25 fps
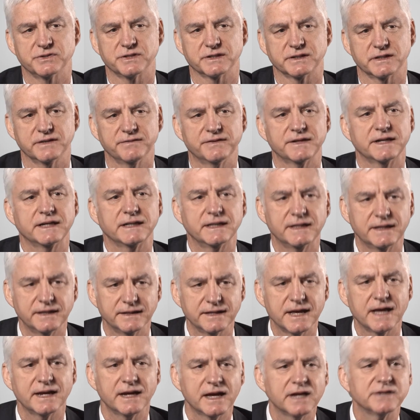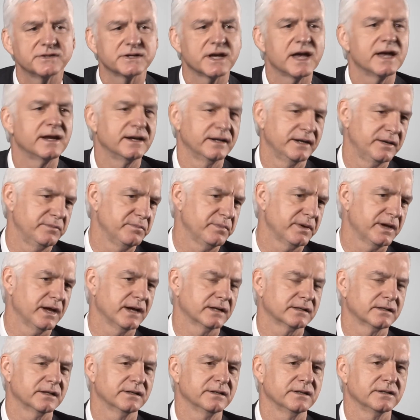significantly, and that has had an
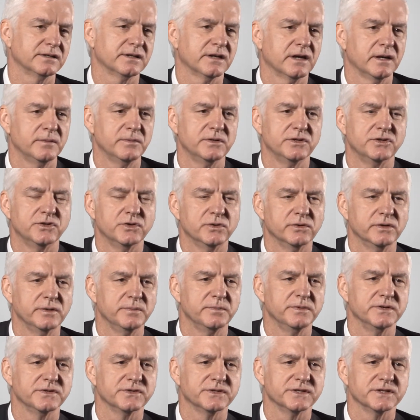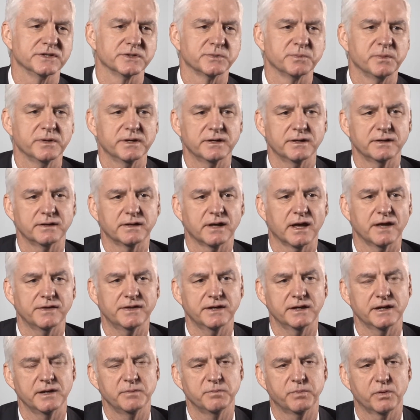impact on the diamond jewelry business. But I
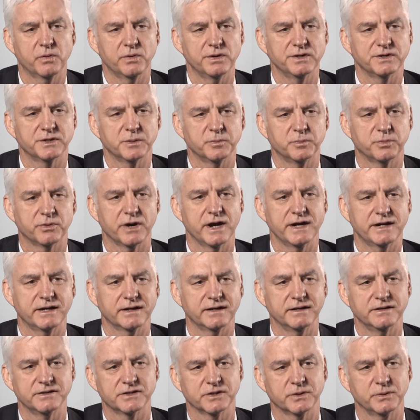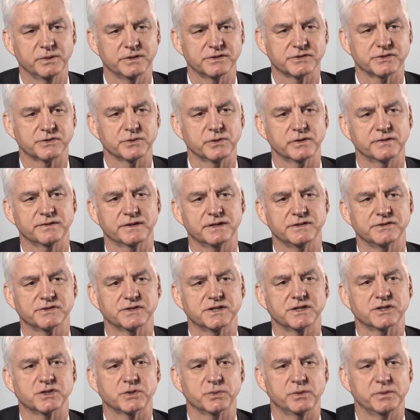think important to break it into its sort of
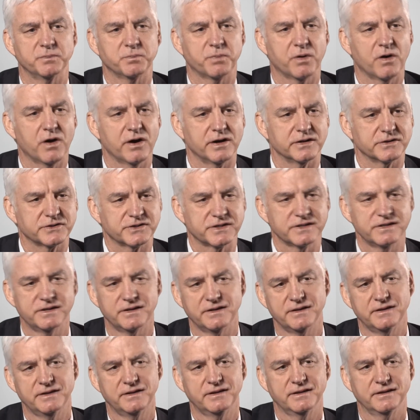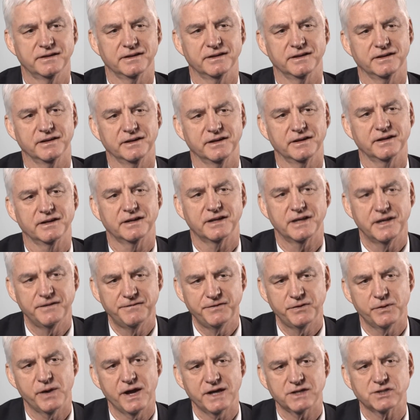constituent parts.
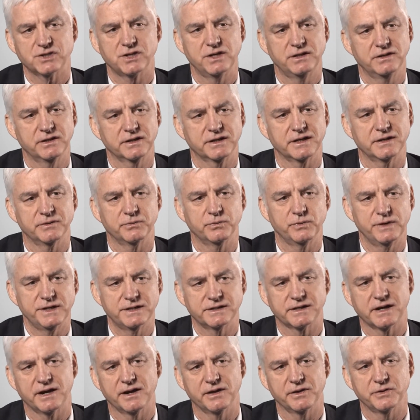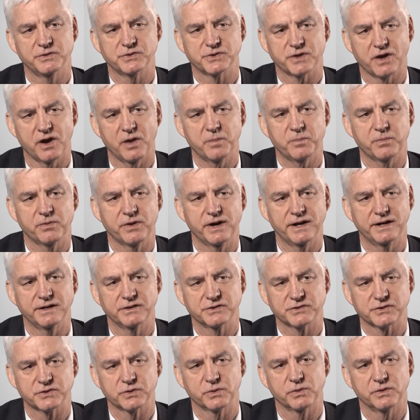If you actually look at retailers
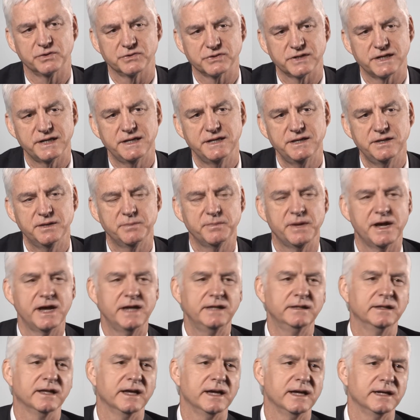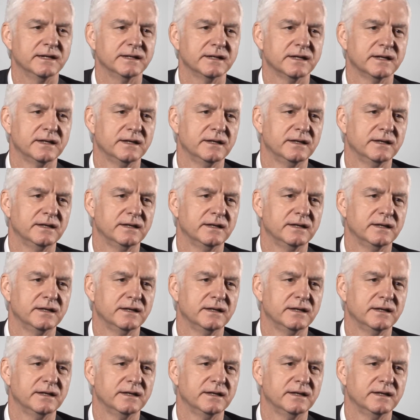operating stores in the mainland,